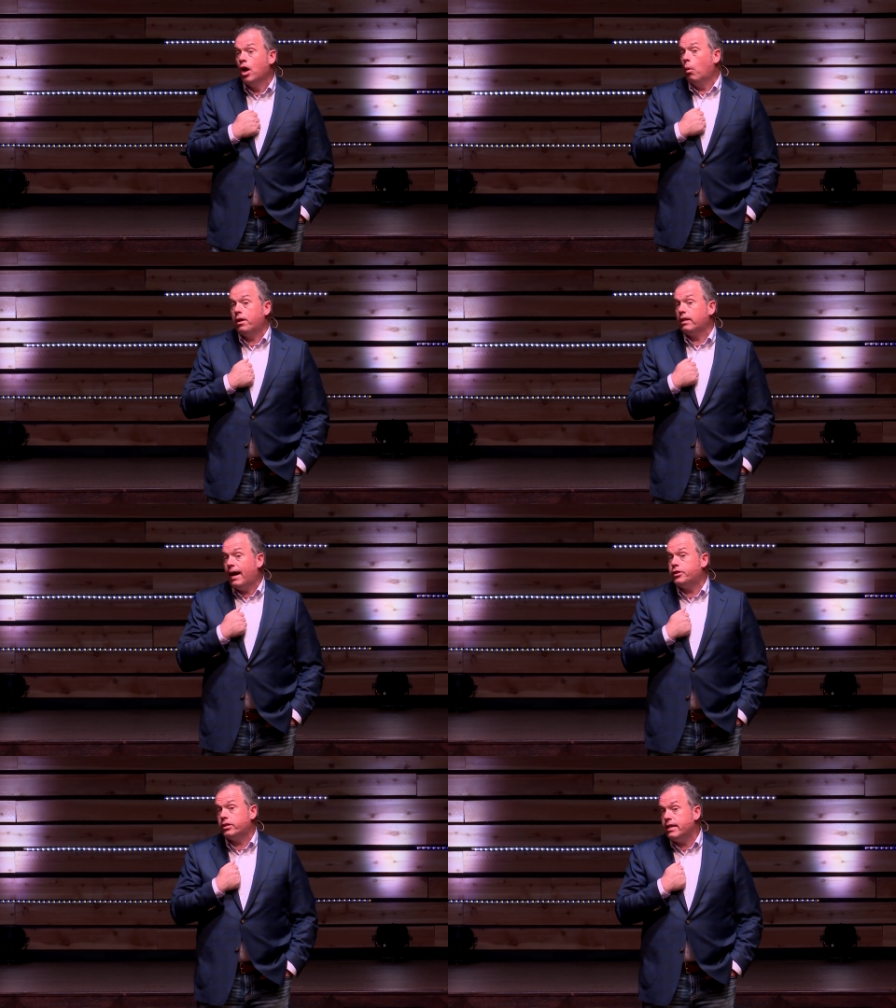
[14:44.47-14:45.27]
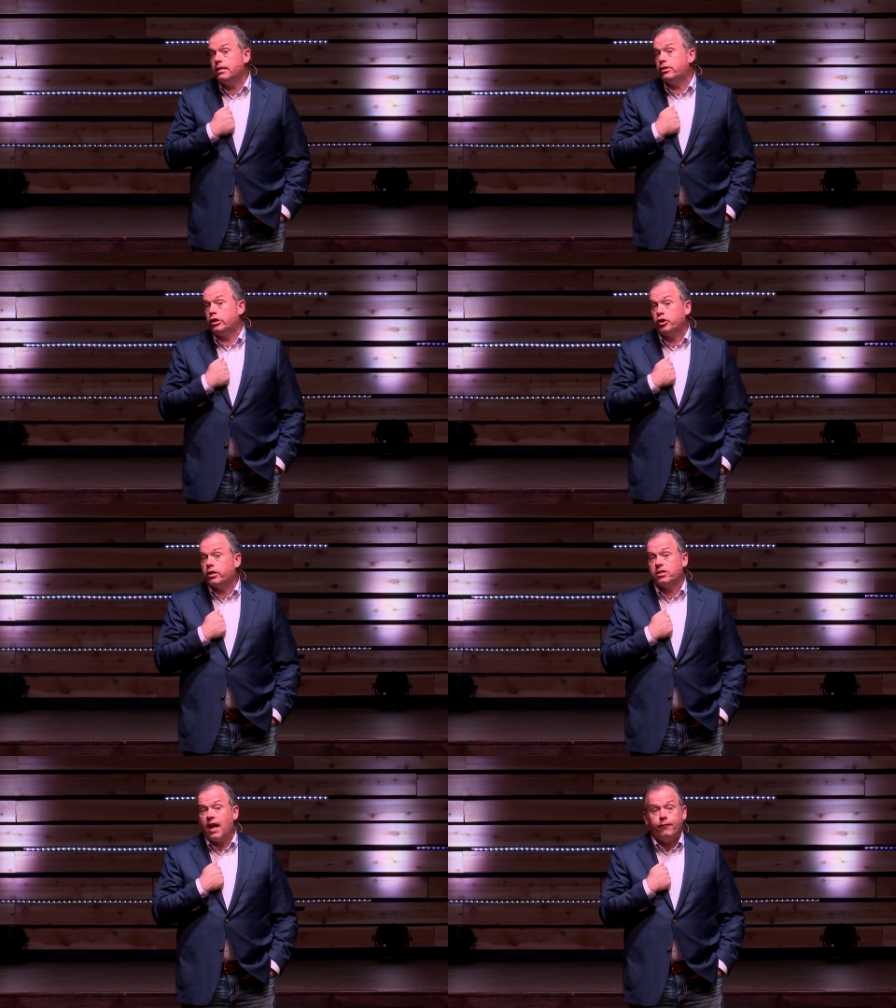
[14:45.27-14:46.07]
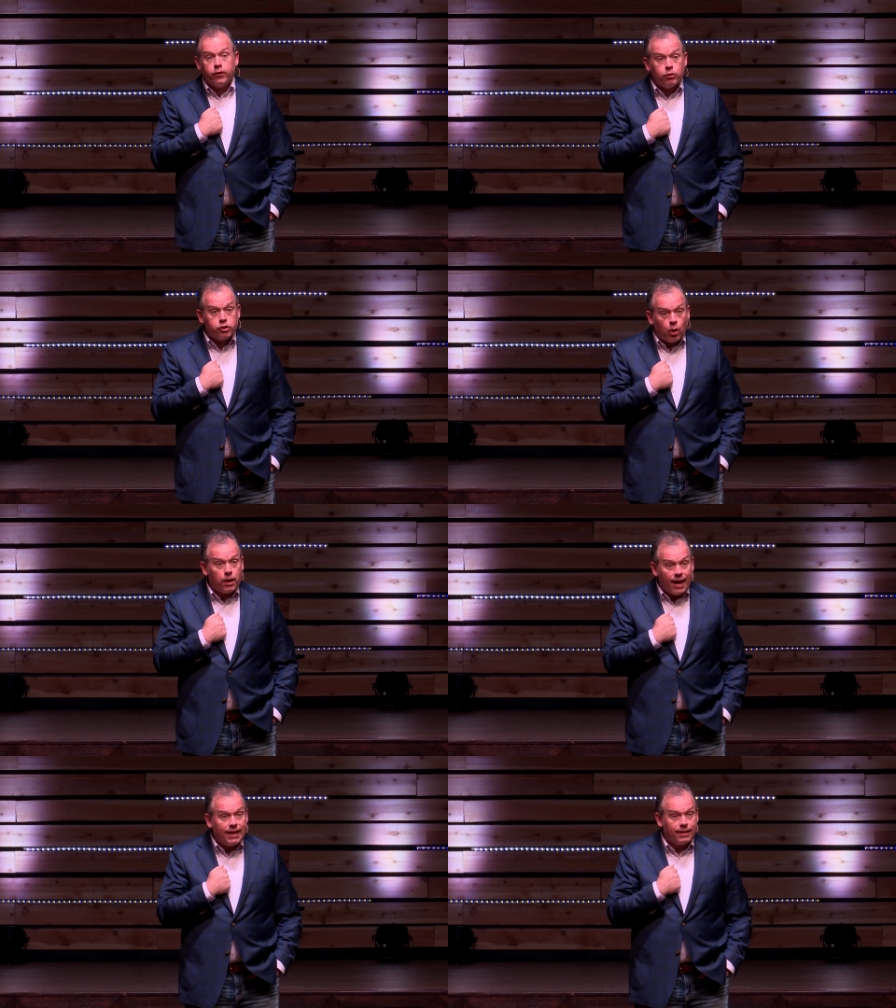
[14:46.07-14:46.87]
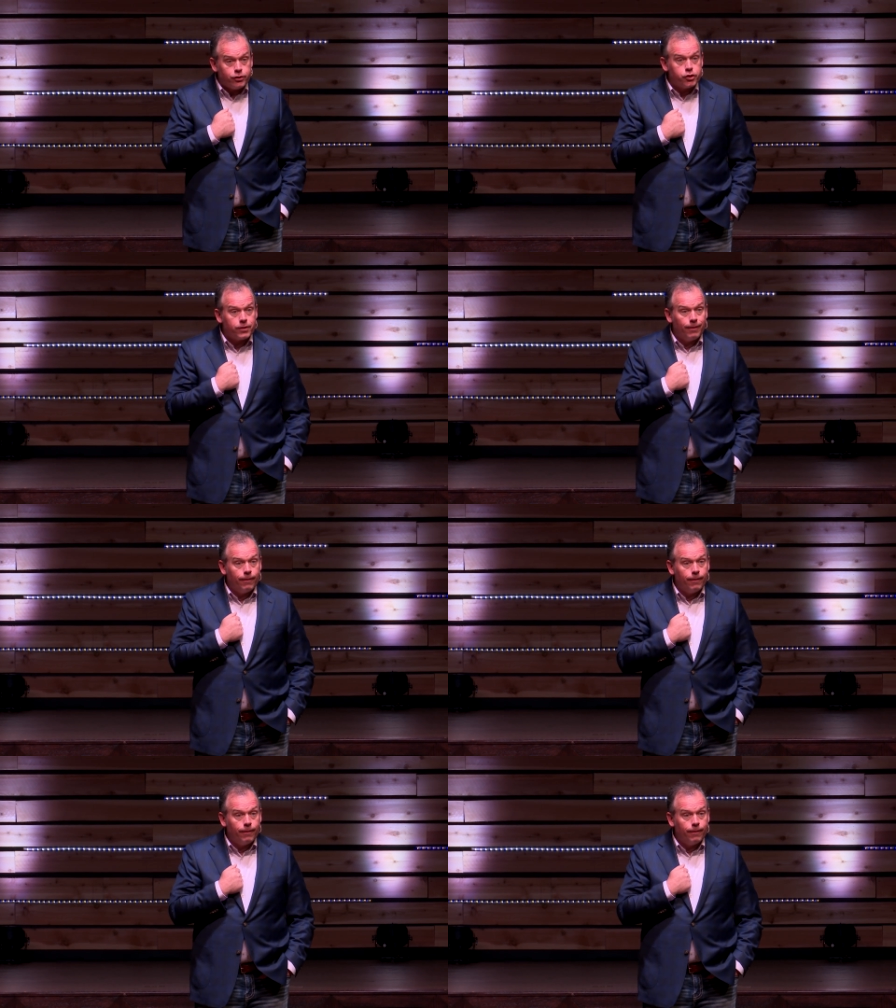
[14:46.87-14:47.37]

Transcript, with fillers: What Elijah did is he took his life into his own hands.